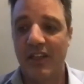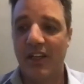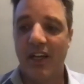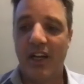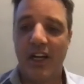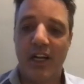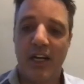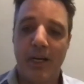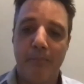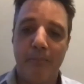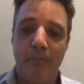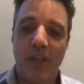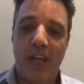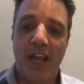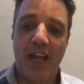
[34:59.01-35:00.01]

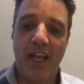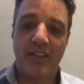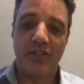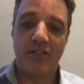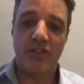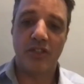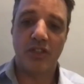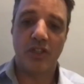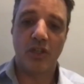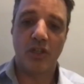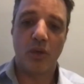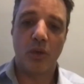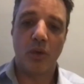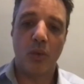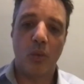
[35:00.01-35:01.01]
And
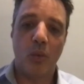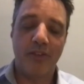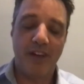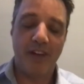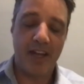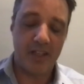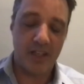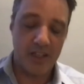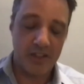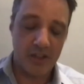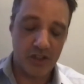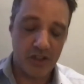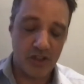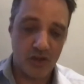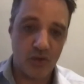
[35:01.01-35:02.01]
we've had an
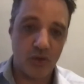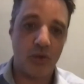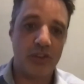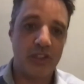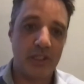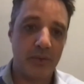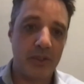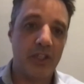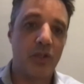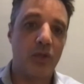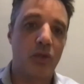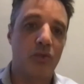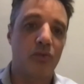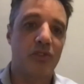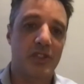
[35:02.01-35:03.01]
extraordinarily
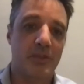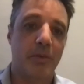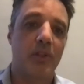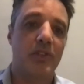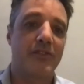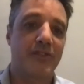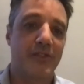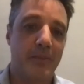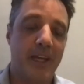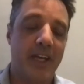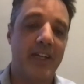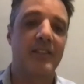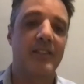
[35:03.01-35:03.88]
good response from that.